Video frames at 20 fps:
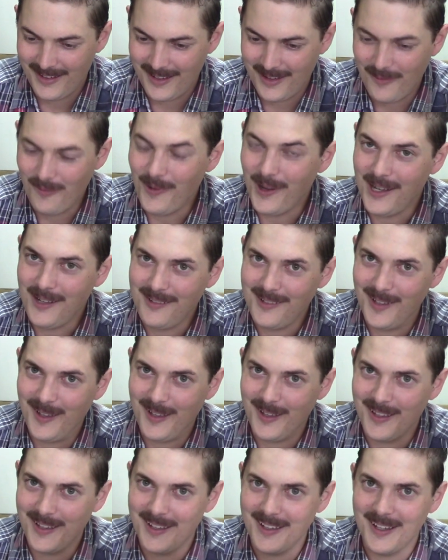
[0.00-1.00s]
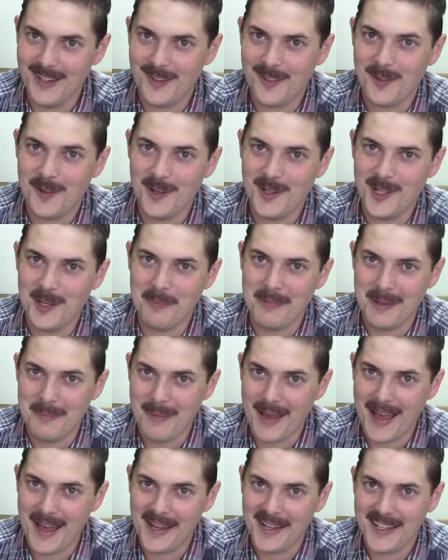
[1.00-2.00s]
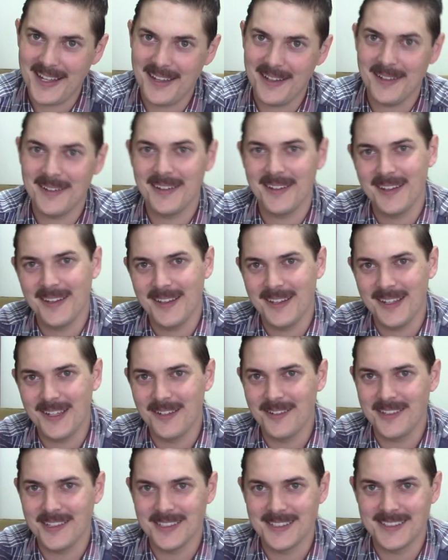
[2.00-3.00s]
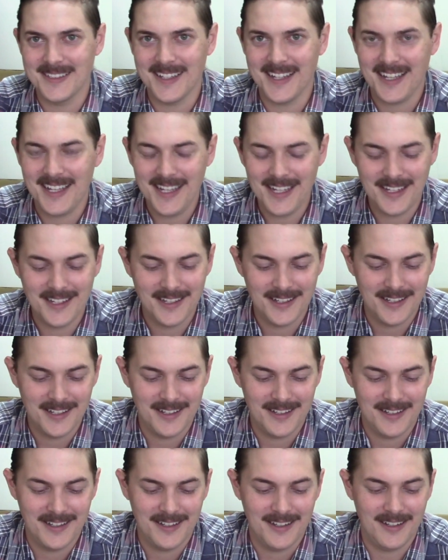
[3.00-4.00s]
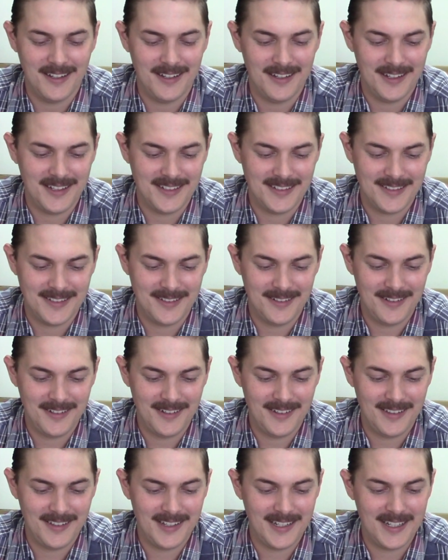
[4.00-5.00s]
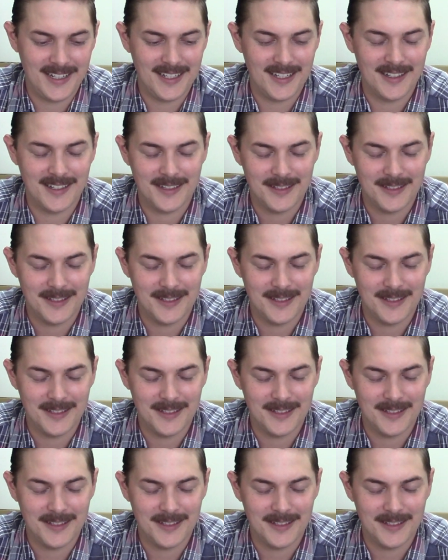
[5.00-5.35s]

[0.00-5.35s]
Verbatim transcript: well, it's good to be back, you could say. I certainly,